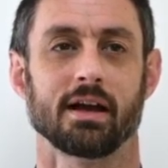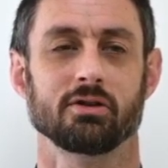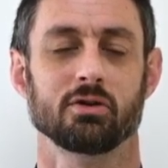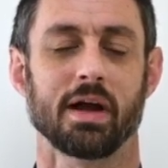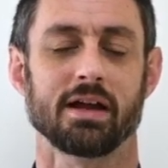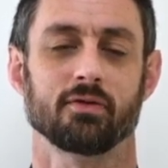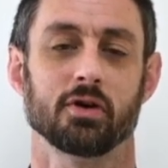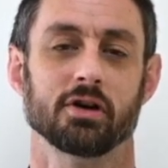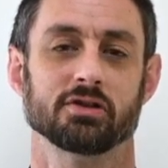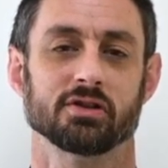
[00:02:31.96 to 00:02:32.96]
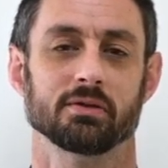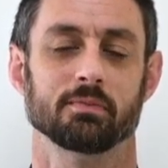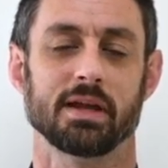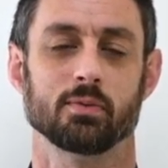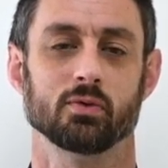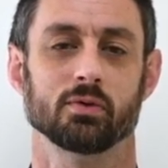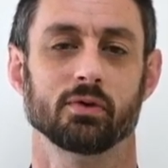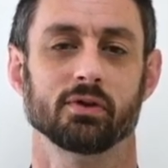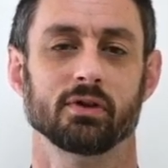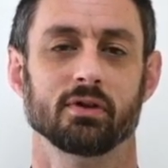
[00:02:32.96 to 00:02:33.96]
Now, you may have heard
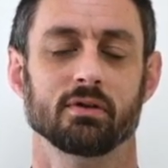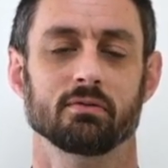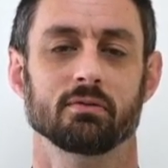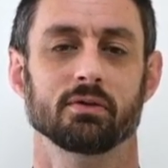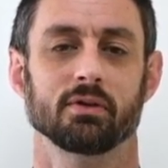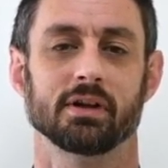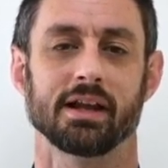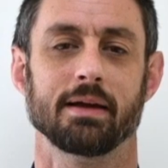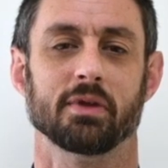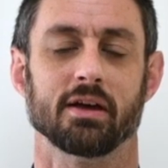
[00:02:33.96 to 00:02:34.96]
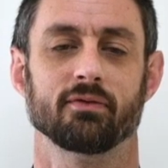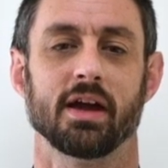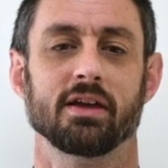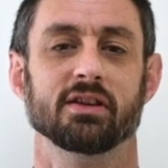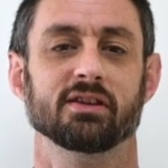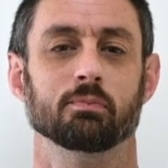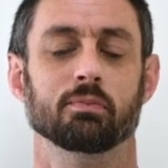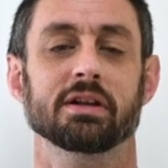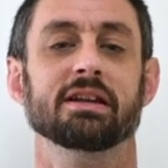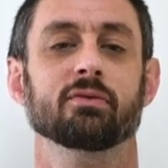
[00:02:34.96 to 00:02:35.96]
people claim that faith is
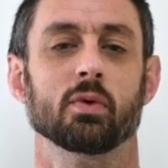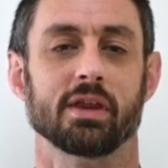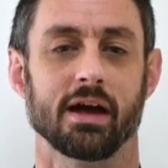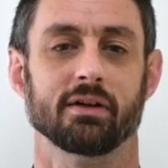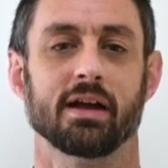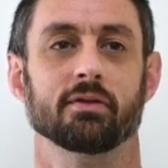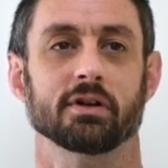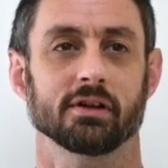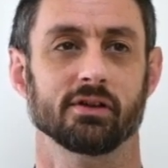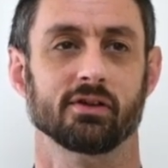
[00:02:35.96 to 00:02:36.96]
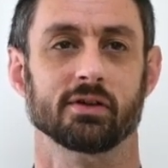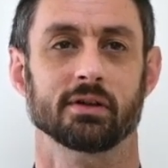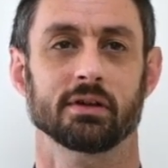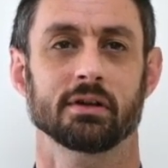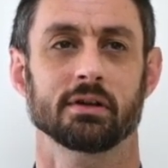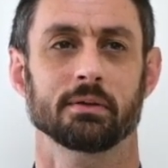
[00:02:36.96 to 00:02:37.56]
belief without evidence.